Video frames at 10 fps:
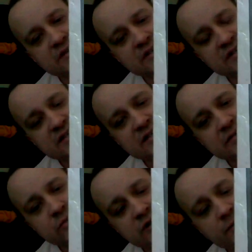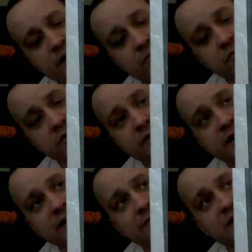This is what the pattern will look
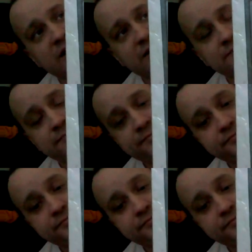like done.